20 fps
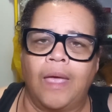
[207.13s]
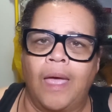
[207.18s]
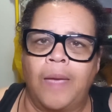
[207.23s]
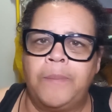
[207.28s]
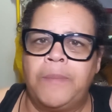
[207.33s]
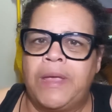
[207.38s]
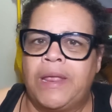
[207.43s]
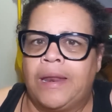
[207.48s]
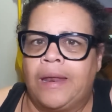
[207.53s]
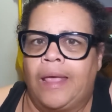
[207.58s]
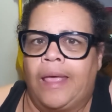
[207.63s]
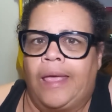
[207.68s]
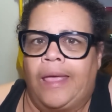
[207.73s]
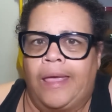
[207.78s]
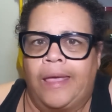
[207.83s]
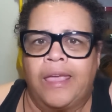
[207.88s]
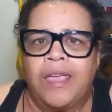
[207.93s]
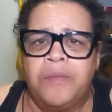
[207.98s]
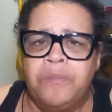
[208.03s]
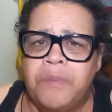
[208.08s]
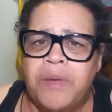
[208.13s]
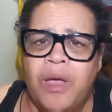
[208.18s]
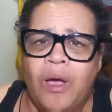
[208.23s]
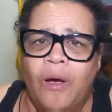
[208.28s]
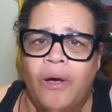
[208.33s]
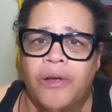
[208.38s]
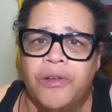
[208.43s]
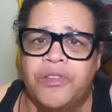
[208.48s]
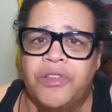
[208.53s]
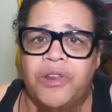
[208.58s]
I mean, it can be
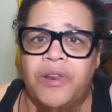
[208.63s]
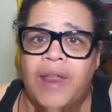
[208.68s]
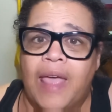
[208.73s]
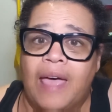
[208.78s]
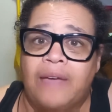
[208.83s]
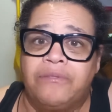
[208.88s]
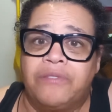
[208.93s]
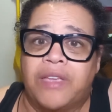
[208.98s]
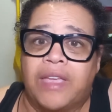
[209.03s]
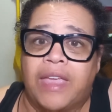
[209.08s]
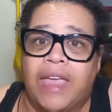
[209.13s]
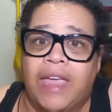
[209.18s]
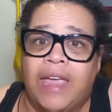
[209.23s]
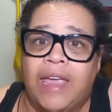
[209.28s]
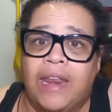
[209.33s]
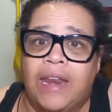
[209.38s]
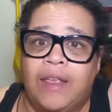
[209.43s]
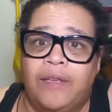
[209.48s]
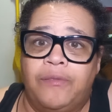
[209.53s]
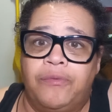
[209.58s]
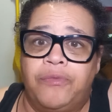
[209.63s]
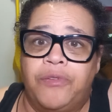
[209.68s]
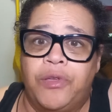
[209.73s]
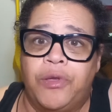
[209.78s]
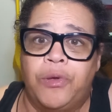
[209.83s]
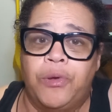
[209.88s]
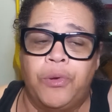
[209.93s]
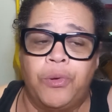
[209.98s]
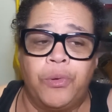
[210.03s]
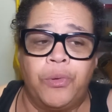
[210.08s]
hard to navigate if
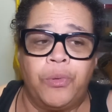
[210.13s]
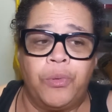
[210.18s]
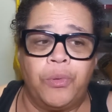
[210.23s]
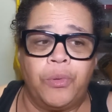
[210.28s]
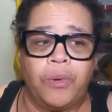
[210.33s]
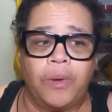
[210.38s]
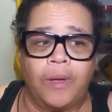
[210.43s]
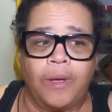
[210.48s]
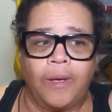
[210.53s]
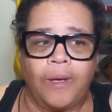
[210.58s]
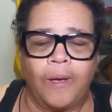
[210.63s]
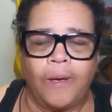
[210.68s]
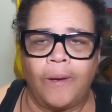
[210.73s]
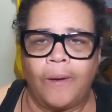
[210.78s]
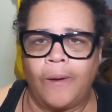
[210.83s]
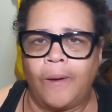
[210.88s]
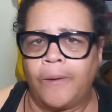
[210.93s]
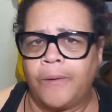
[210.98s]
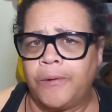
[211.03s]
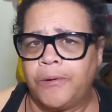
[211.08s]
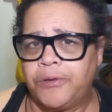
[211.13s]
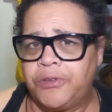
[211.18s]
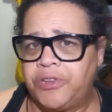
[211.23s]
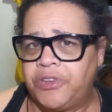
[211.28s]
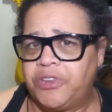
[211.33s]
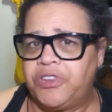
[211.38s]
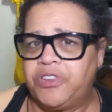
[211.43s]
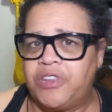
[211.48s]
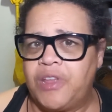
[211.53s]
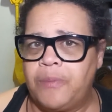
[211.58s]
you are
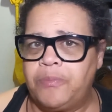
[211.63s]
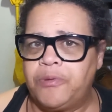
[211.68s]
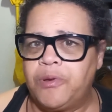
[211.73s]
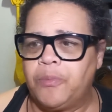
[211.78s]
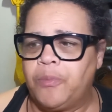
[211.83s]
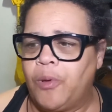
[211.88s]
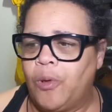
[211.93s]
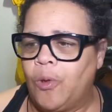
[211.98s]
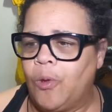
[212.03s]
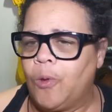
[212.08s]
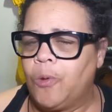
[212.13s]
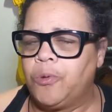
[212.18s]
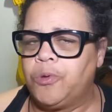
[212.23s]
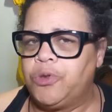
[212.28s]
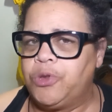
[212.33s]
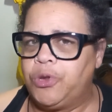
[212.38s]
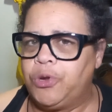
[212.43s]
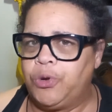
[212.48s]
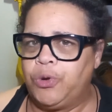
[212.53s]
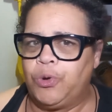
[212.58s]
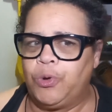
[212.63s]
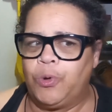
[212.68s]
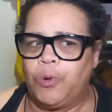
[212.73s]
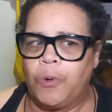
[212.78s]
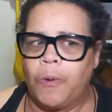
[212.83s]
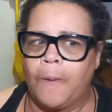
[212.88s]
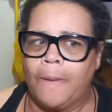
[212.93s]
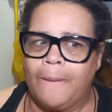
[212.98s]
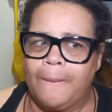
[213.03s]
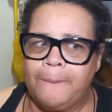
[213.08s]
susceptible
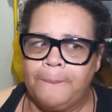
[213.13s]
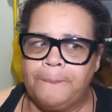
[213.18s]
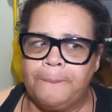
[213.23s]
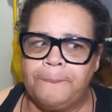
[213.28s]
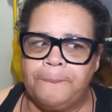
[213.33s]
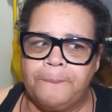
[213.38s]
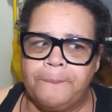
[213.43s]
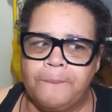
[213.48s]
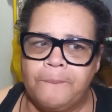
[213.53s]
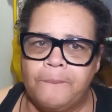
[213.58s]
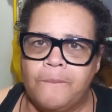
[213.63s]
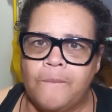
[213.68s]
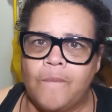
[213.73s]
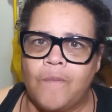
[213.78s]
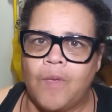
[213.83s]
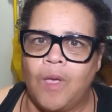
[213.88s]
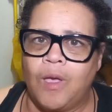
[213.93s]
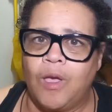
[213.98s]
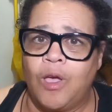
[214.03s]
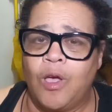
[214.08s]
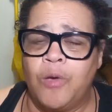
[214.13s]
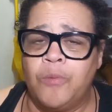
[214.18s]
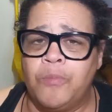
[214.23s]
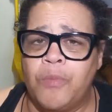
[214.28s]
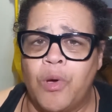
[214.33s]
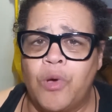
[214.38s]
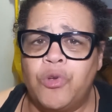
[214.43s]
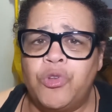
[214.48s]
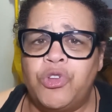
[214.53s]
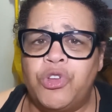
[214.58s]
to
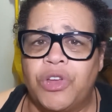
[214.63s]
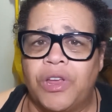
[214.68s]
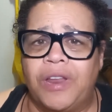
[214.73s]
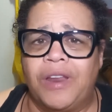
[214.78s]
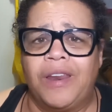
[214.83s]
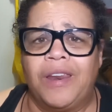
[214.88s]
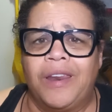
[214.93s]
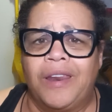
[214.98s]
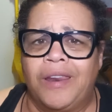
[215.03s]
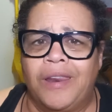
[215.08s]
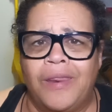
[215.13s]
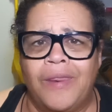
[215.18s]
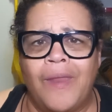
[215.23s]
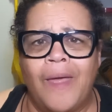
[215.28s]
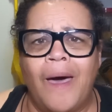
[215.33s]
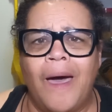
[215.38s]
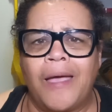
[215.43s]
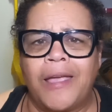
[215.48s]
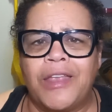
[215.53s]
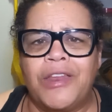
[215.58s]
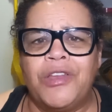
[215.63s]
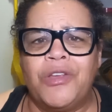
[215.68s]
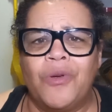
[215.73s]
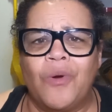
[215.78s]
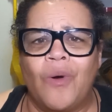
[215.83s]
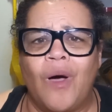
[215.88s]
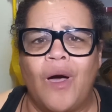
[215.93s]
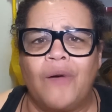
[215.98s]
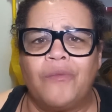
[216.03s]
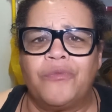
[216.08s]
emotion knocking
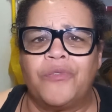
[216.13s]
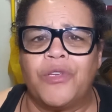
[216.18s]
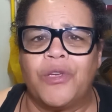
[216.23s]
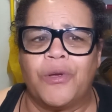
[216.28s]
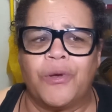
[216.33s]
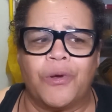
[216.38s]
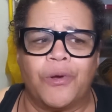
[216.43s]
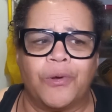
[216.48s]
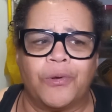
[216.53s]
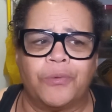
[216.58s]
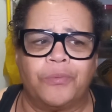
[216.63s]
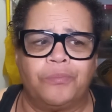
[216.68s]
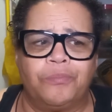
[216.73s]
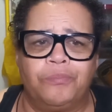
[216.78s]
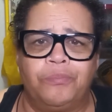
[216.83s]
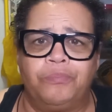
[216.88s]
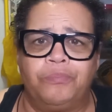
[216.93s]
you off your